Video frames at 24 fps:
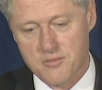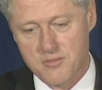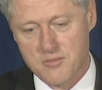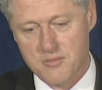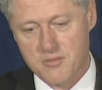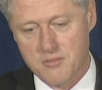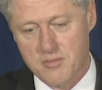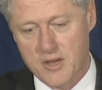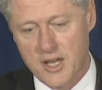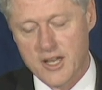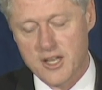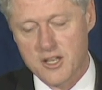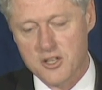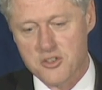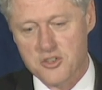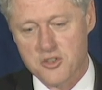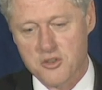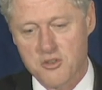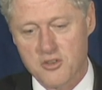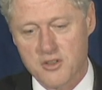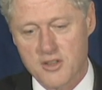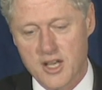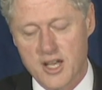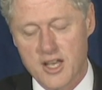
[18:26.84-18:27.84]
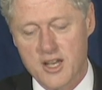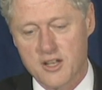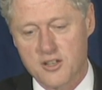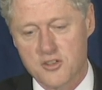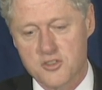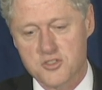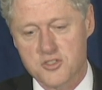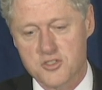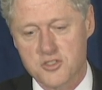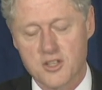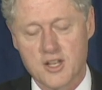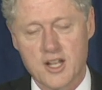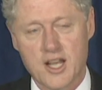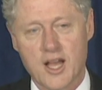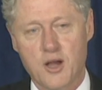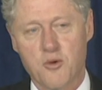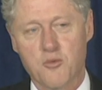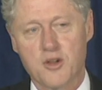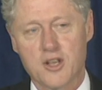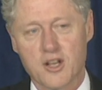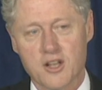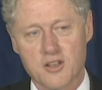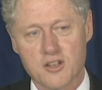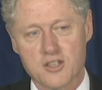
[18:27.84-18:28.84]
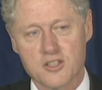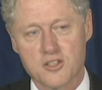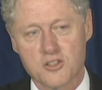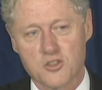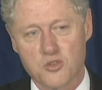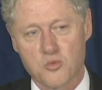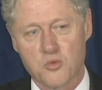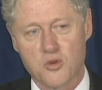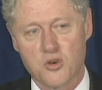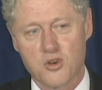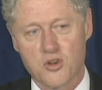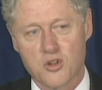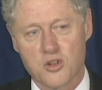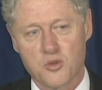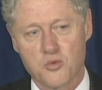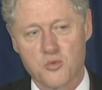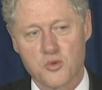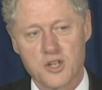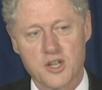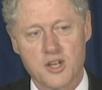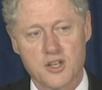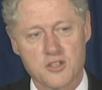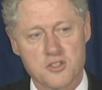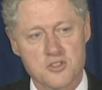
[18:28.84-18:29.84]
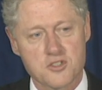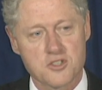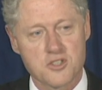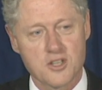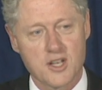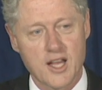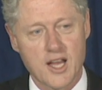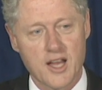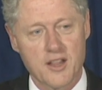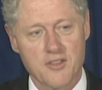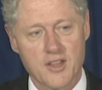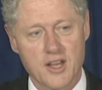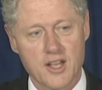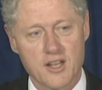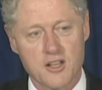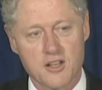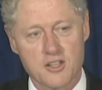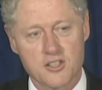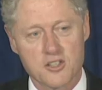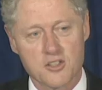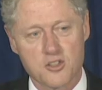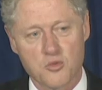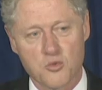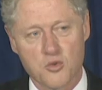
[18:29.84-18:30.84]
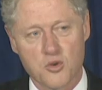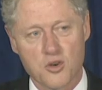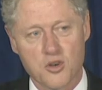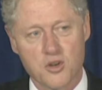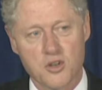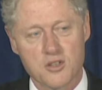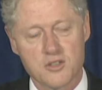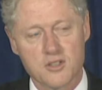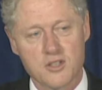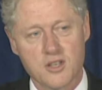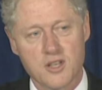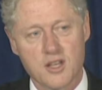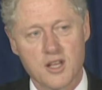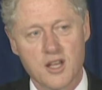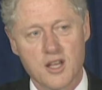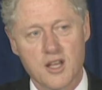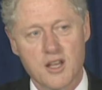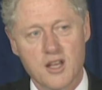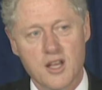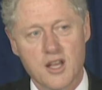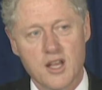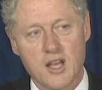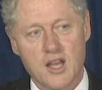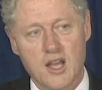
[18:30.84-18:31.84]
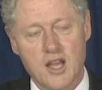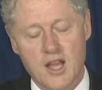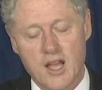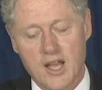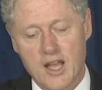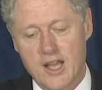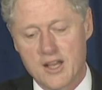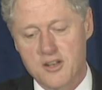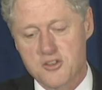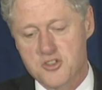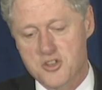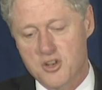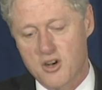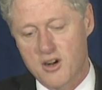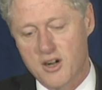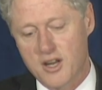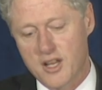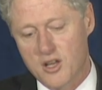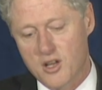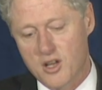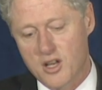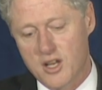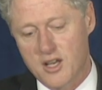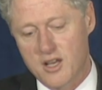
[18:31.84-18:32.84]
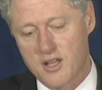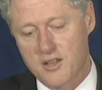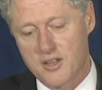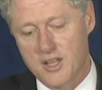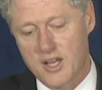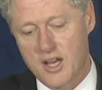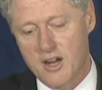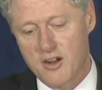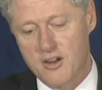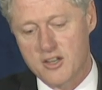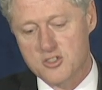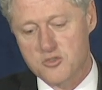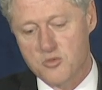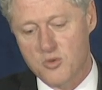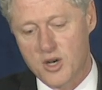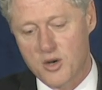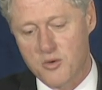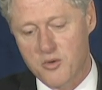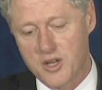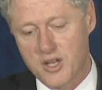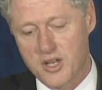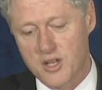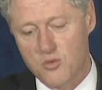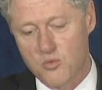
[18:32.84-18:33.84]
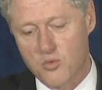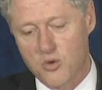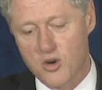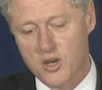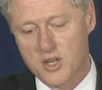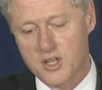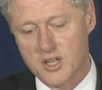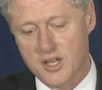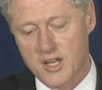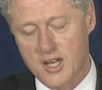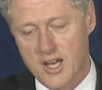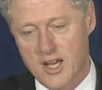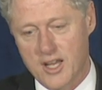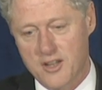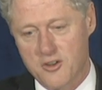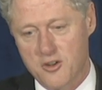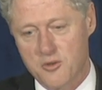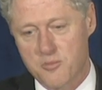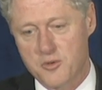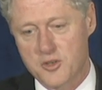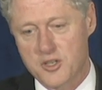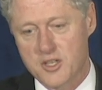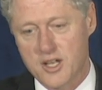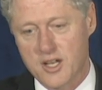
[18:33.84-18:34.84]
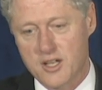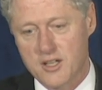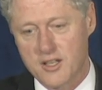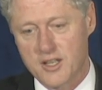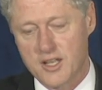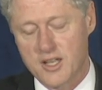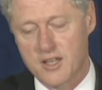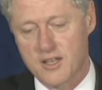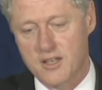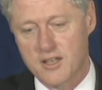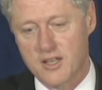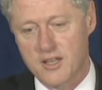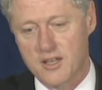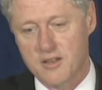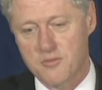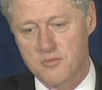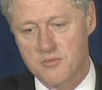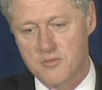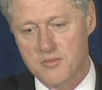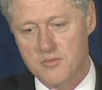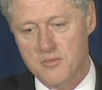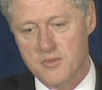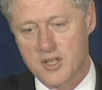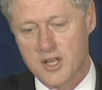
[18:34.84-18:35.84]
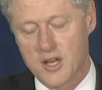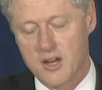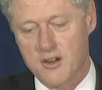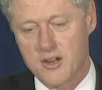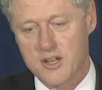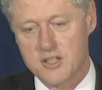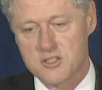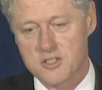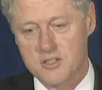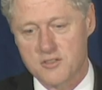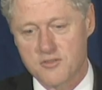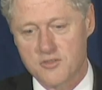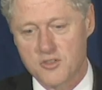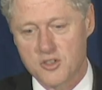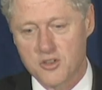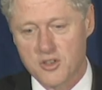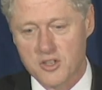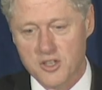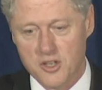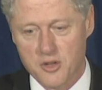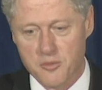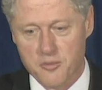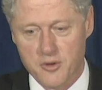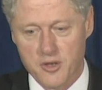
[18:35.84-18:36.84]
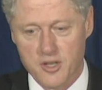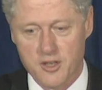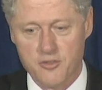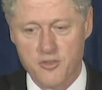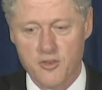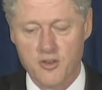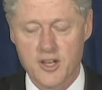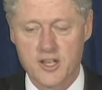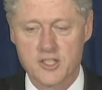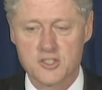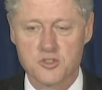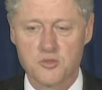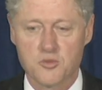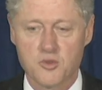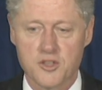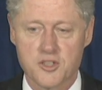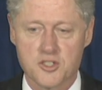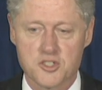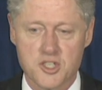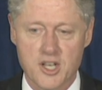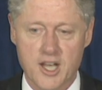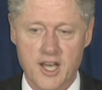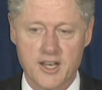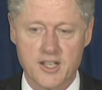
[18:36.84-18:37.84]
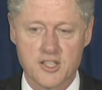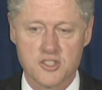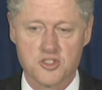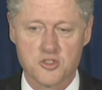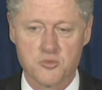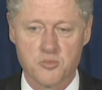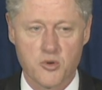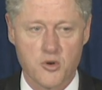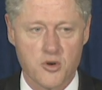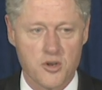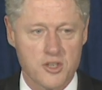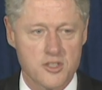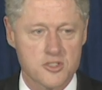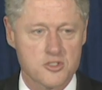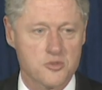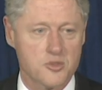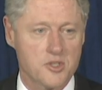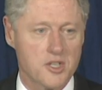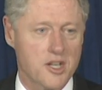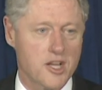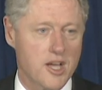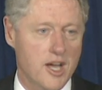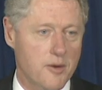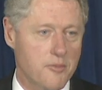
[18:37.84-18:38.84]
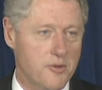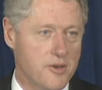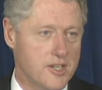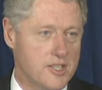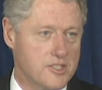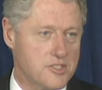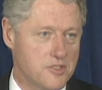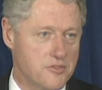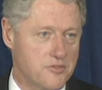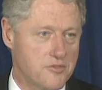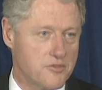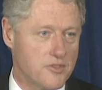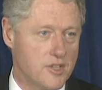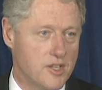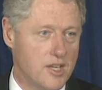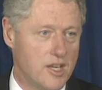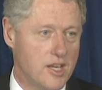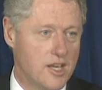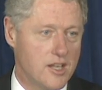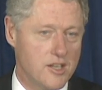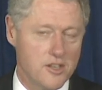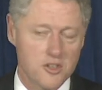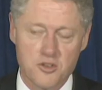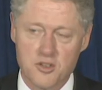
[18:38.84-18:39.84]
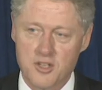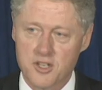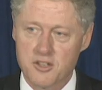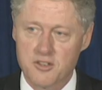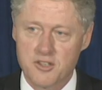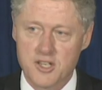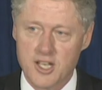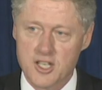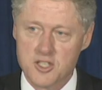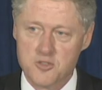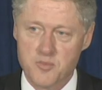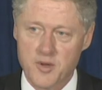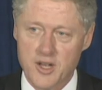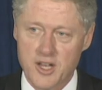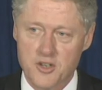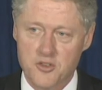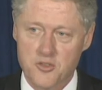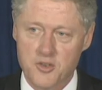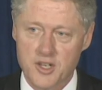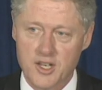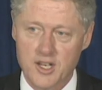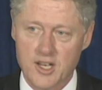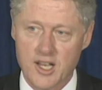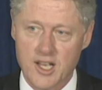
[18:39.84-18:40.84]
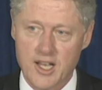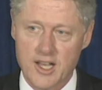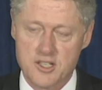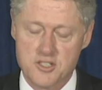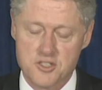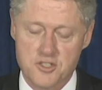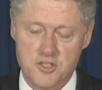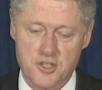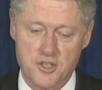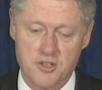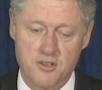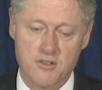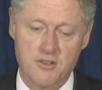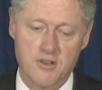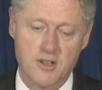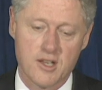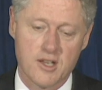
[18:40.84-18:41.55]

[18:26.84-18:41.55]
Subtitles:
making sure they understood how we looked at the world and we understood how they looked at the world, and charting the areas where we could work together, particularly in the areas of nuclear proliferation, where the Chinese supported us with a comprehensive nuclear test ban treaty last year,